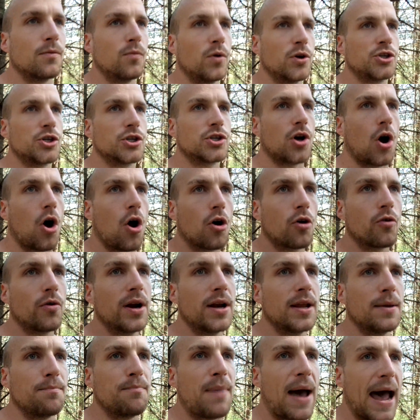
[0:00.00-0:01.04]
which is
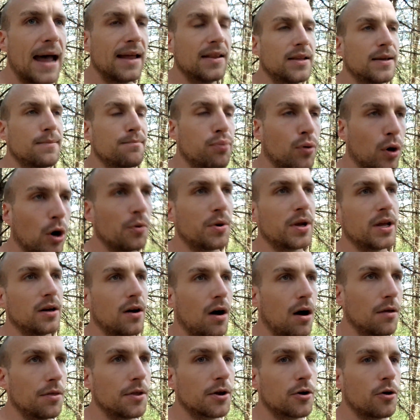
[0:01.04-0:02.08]
already badly broken,
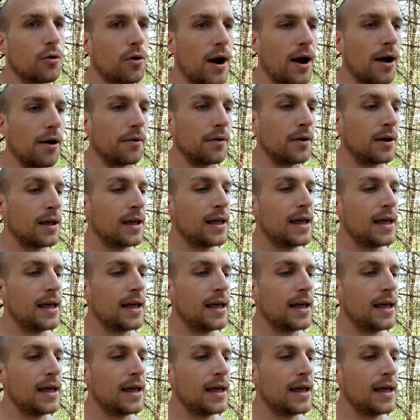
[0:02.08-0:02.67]
on the ground.